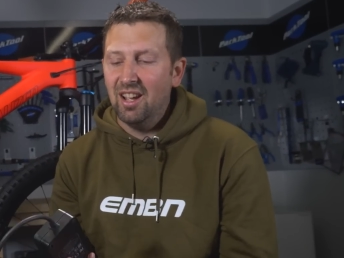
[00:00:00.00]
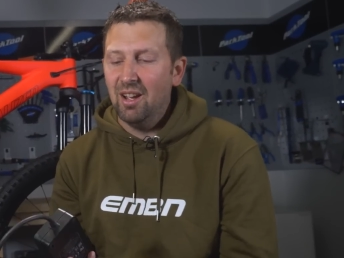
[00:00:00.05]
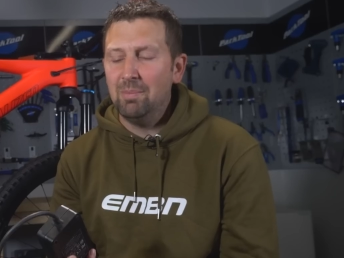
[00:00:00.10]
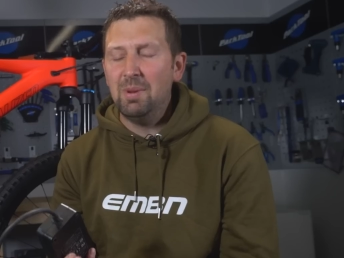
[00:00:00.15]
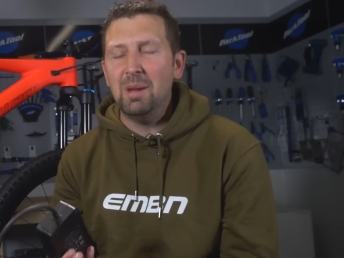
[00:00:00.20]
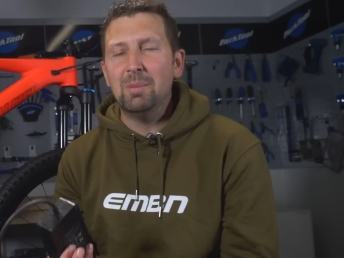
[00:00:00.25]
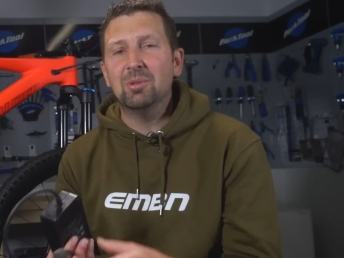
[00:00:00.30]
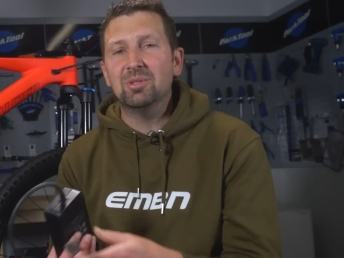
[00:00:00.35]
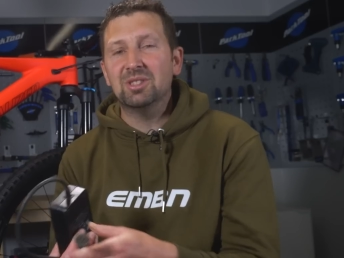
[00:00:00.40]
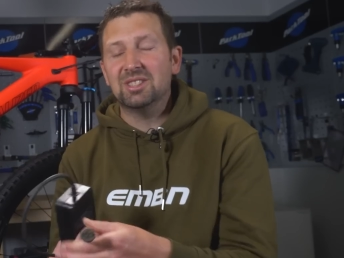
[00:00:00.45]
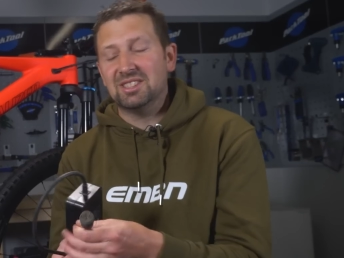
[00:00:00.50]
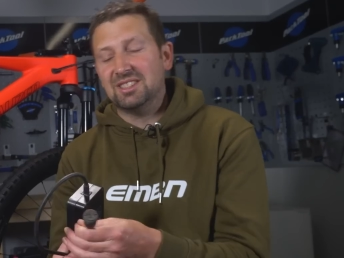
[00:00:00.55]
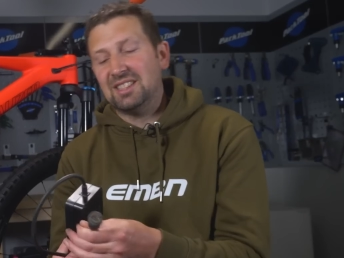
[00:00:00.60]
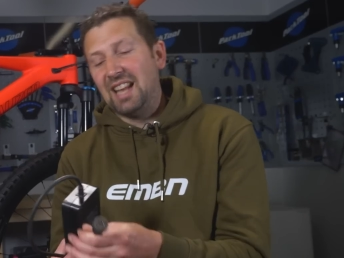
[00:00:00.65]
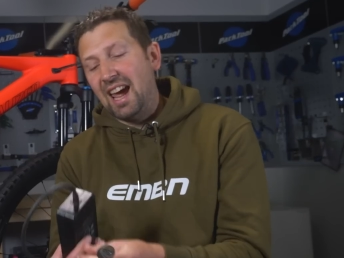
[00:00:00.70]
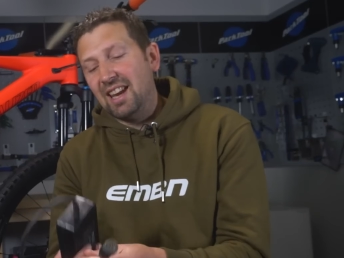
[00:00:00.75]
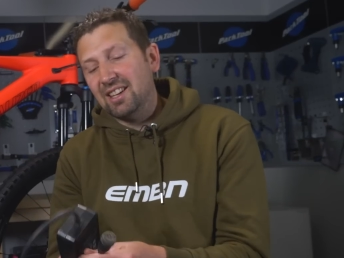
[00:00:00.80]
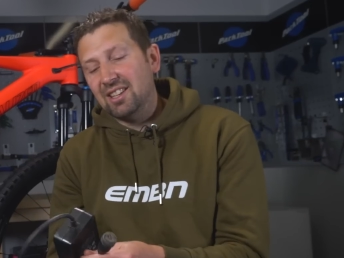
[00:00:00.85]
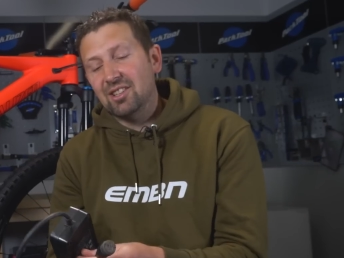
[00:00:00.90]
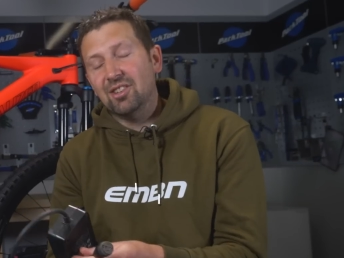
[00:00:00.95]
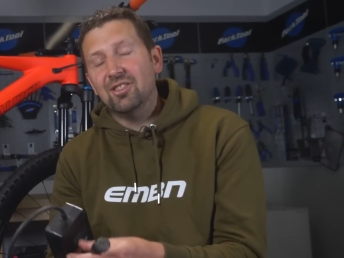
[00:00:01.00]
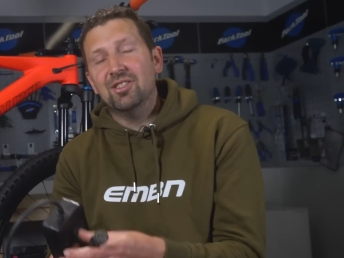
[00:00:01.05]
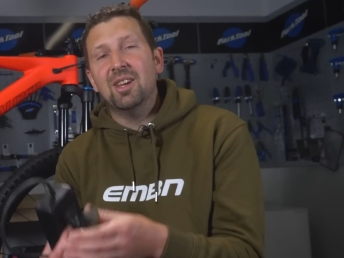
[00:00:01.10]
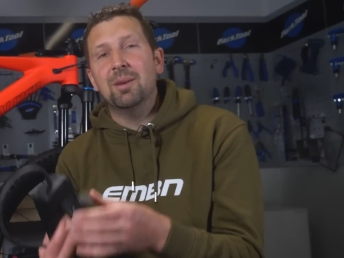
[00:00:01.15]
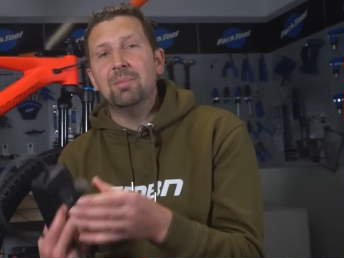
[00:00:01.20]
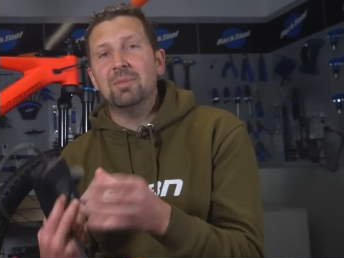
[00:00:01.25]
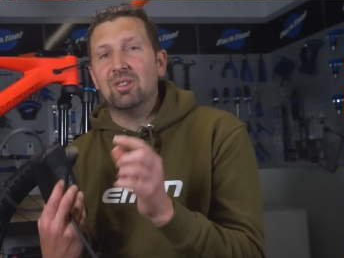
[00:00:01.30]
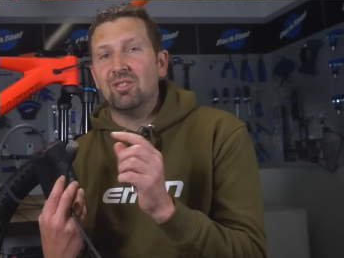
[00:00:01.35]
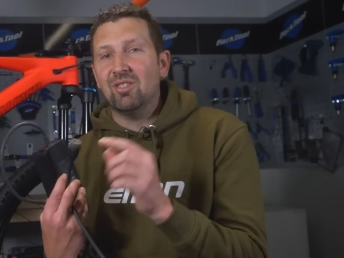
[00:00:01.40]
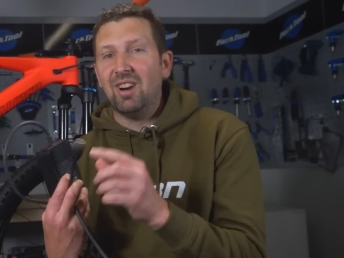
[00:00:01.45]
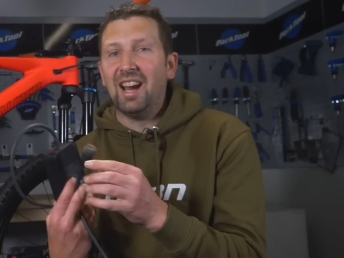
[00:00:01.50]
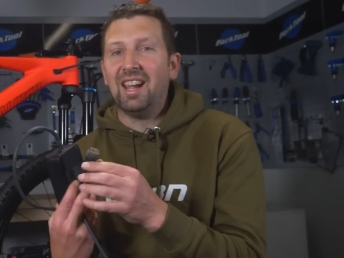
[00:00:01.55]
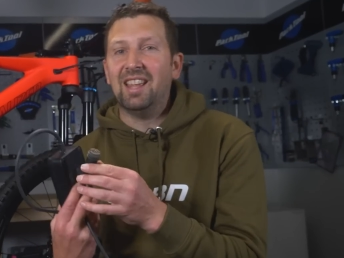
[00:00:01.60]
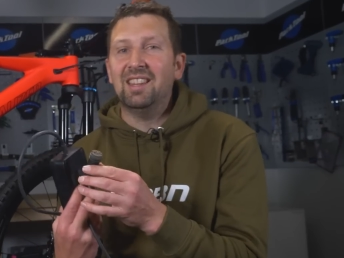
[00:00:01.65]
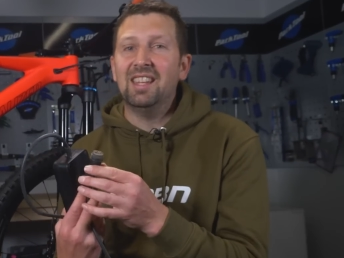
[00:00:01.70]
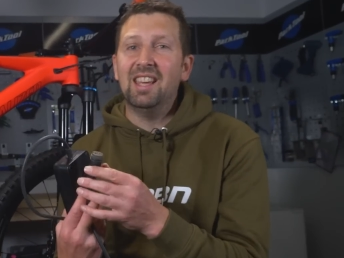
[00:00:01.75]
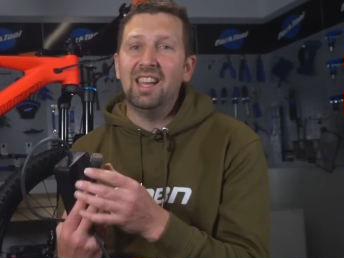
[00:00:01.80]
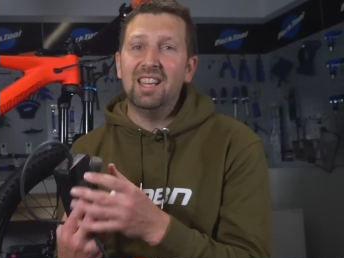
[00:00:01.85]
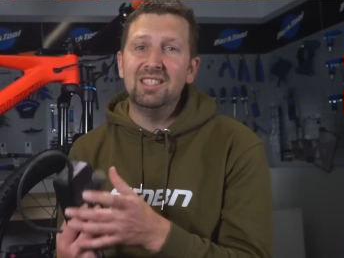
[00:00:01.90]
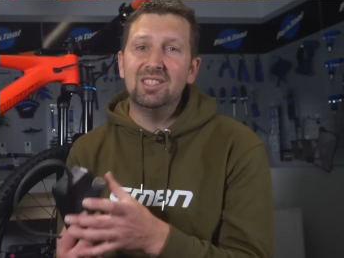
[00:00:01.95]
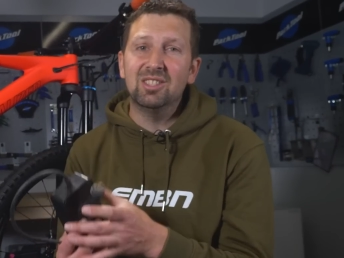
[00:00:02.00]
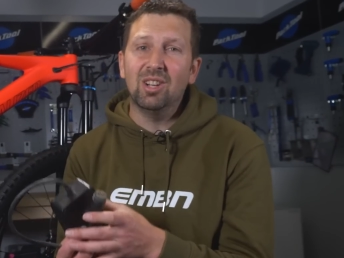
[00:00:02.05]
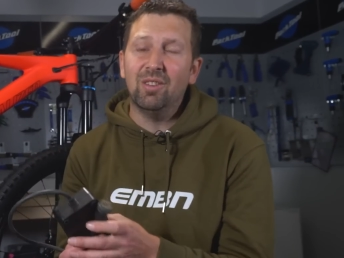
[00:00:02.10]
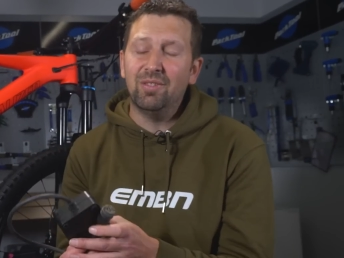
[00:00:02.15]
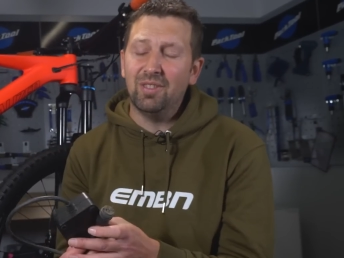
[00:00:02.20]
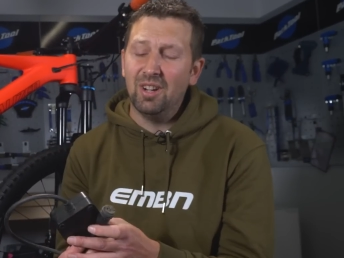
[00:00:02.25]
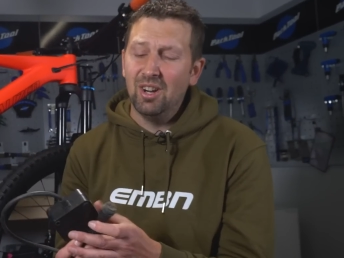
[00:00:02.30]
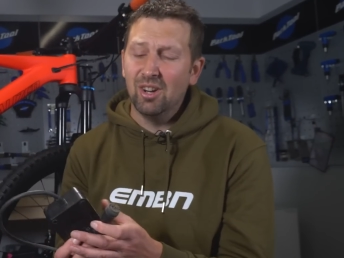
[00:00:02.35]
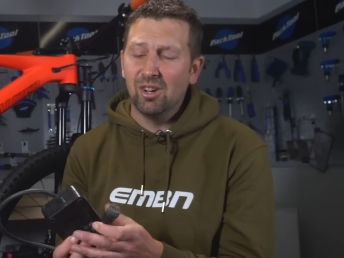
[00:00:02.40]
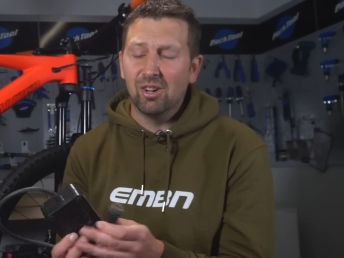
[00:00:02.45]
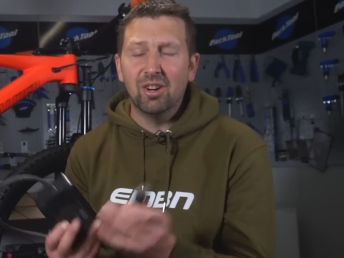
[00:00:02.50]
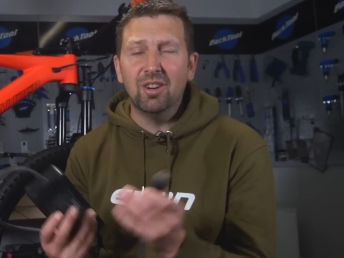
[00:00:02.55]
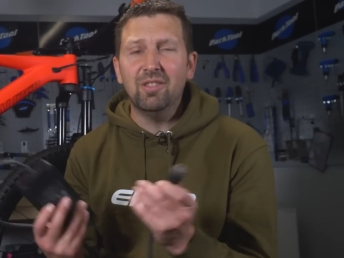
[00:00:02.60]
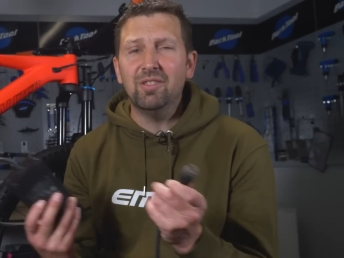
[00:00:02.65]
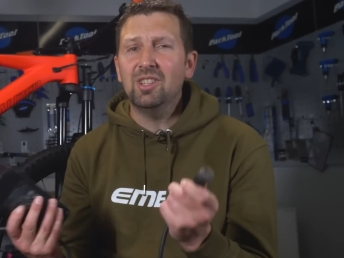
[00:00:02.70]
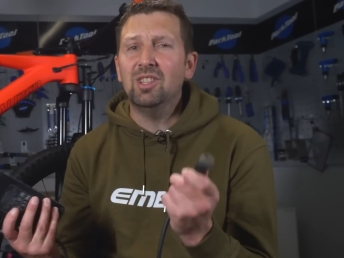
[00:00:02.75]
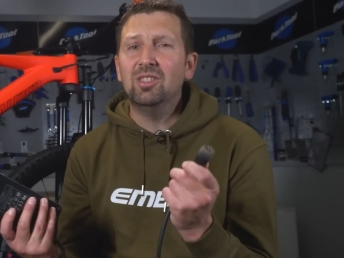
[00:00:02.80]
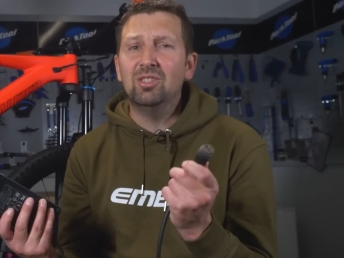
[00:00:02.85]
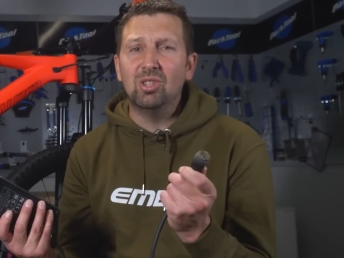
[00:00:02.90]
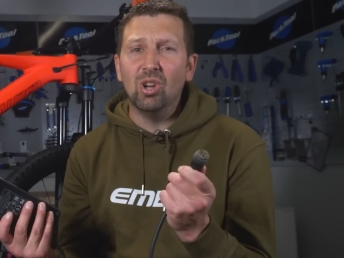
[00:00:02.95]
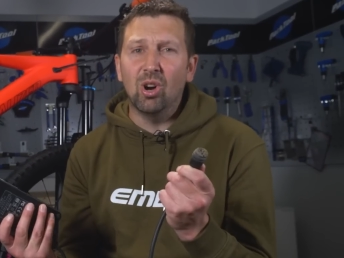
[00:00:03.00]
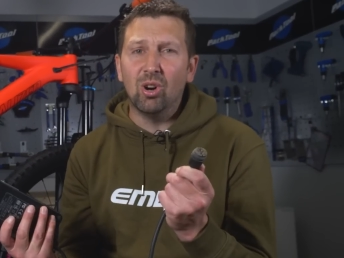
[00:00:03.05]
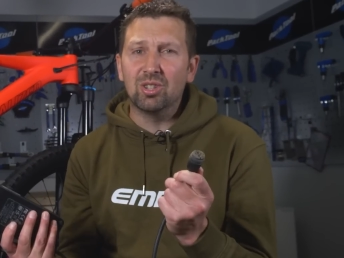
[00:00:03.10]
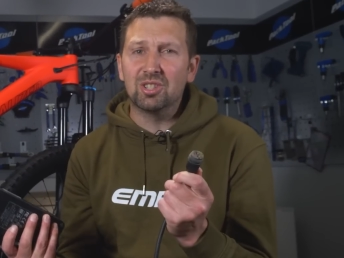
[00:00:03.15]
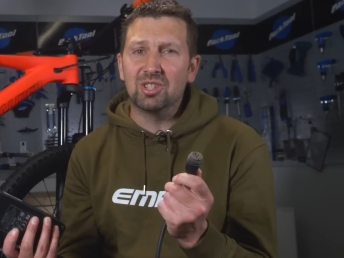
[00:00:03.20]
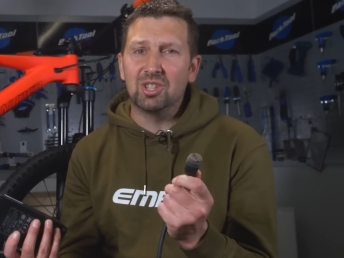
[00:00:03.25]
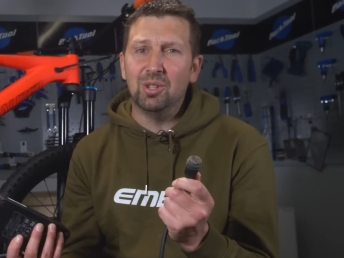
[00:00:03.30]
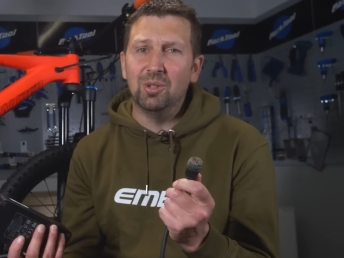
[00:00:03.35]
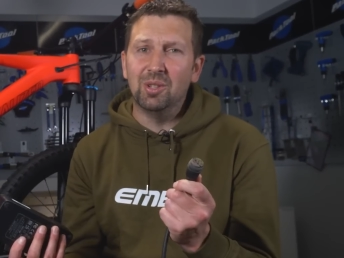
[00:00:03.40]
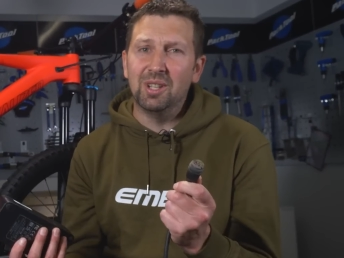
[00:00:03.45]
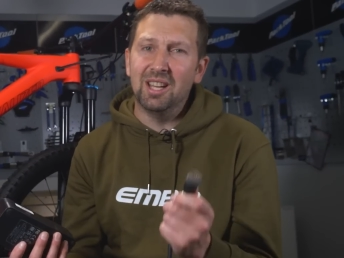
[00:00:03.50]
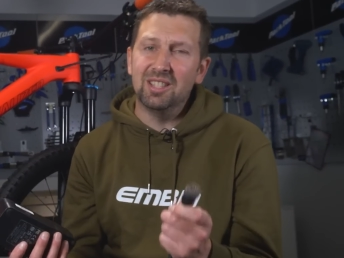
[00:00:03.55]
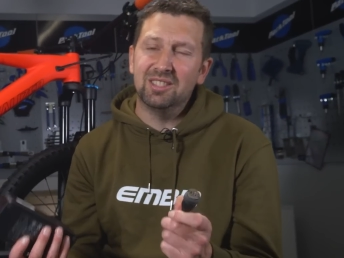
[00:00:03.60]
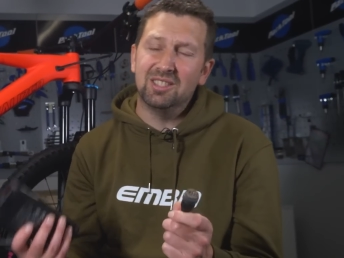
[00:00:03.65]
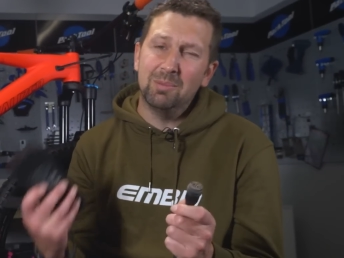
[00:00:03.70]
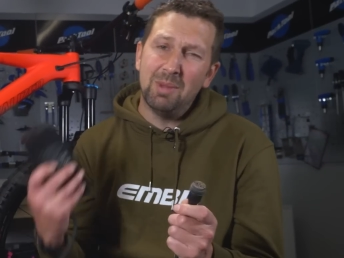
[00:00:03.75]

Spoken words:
of people standing on them, cracking the ends off, or even a dog chewing it.